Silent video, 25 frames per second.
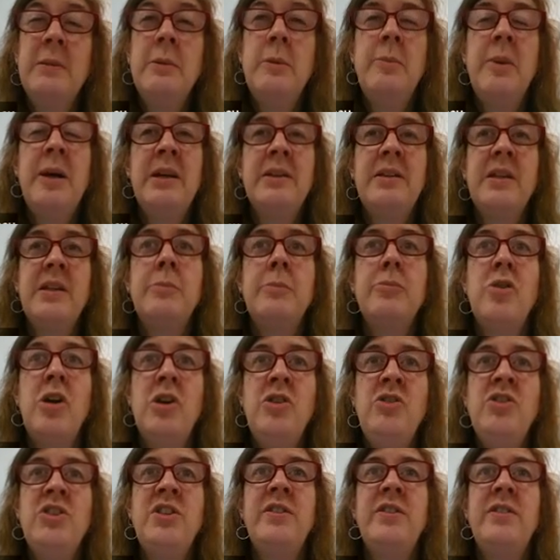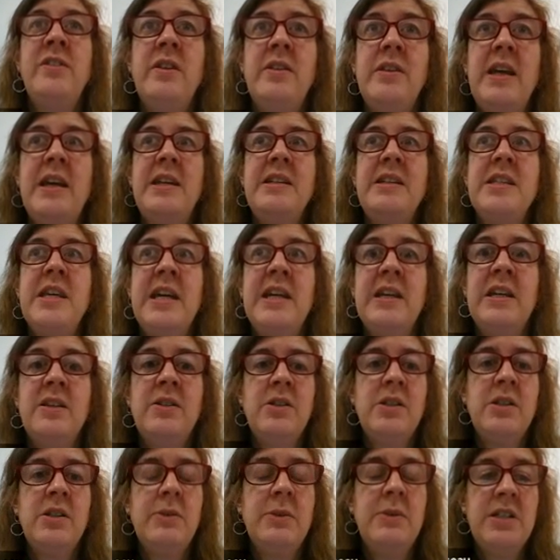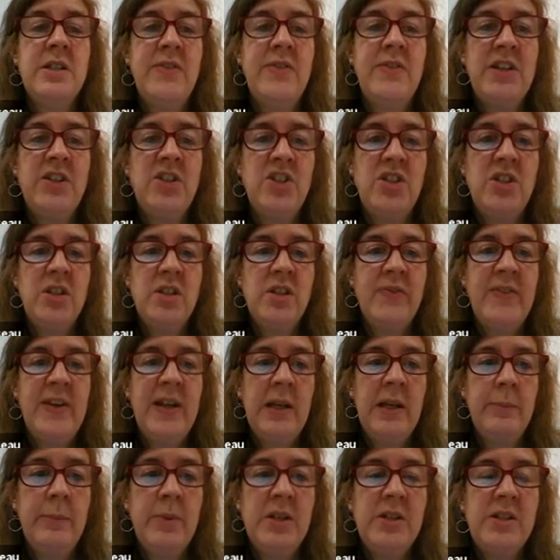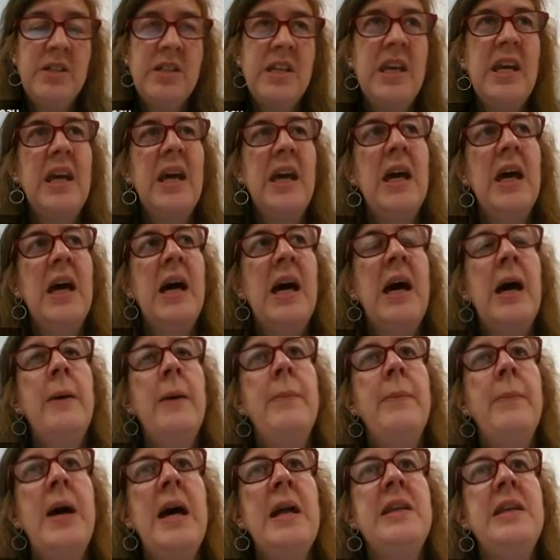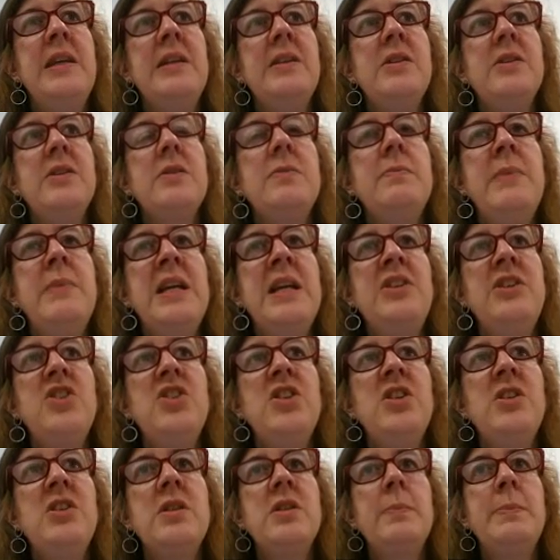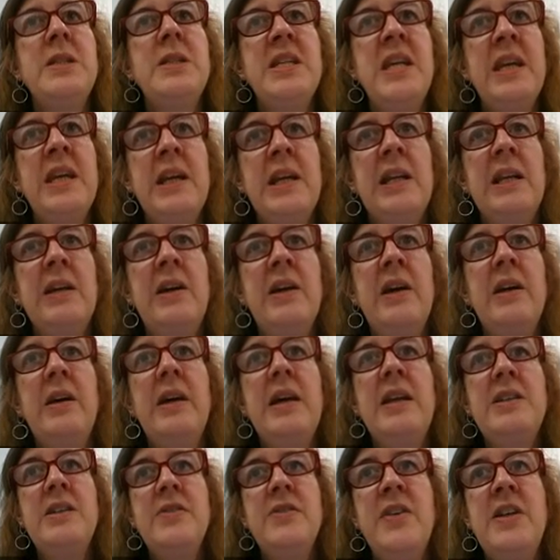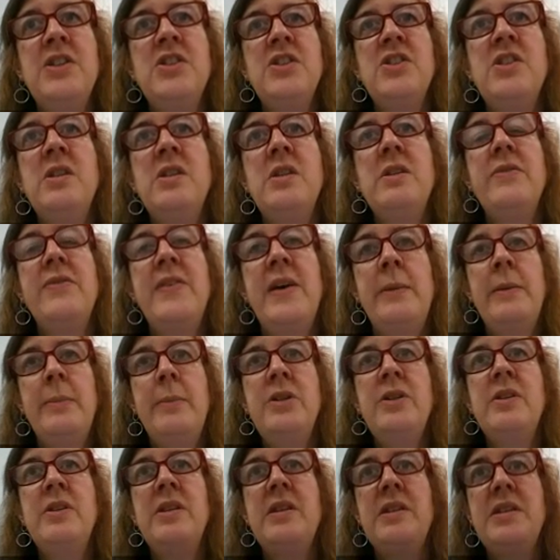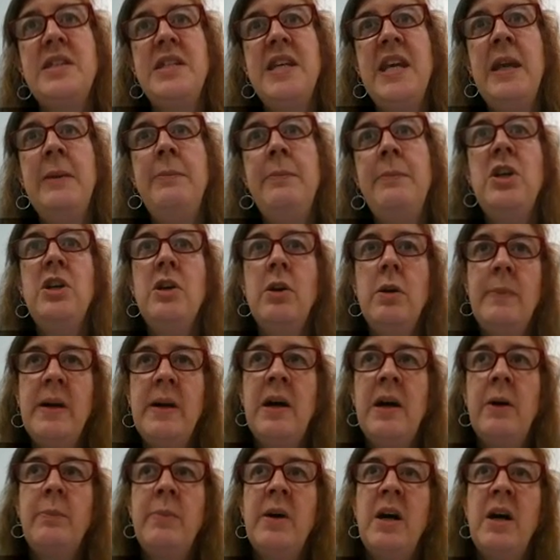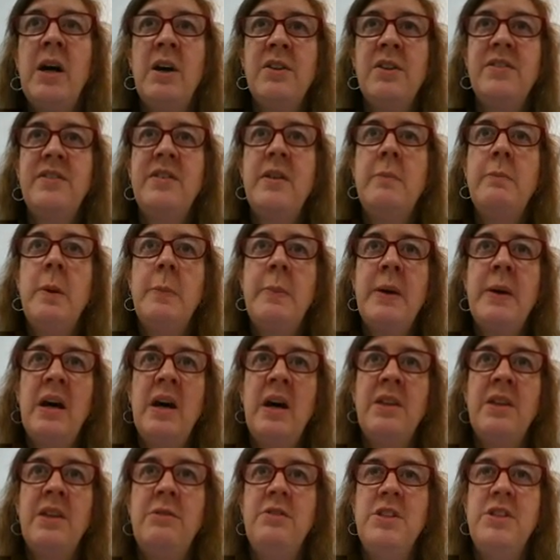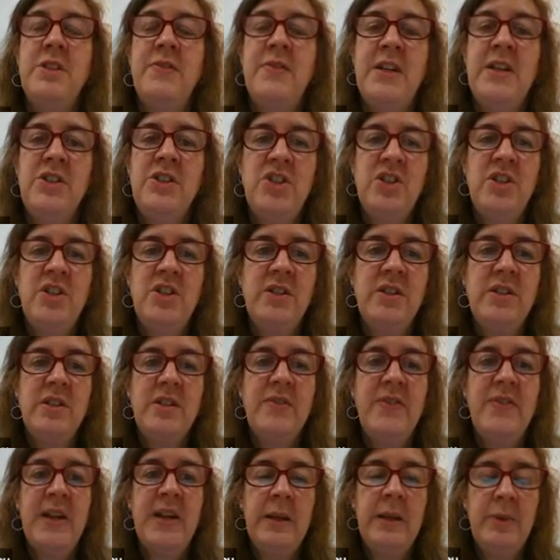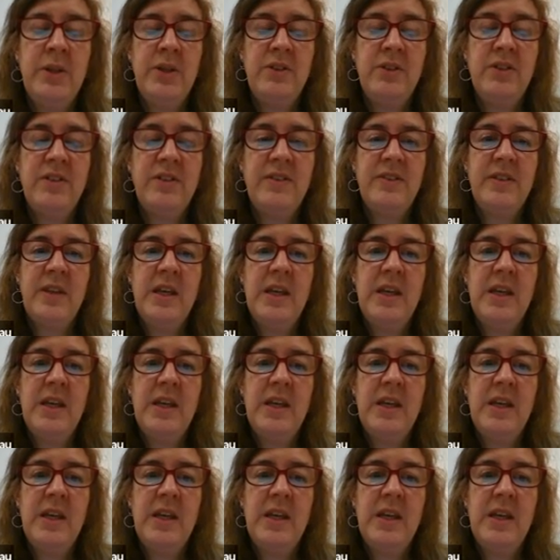them about the approaches that they'd taken to intervention development, and it mentioned a particular intervention development that the team knew about, but asked them about other intervention developments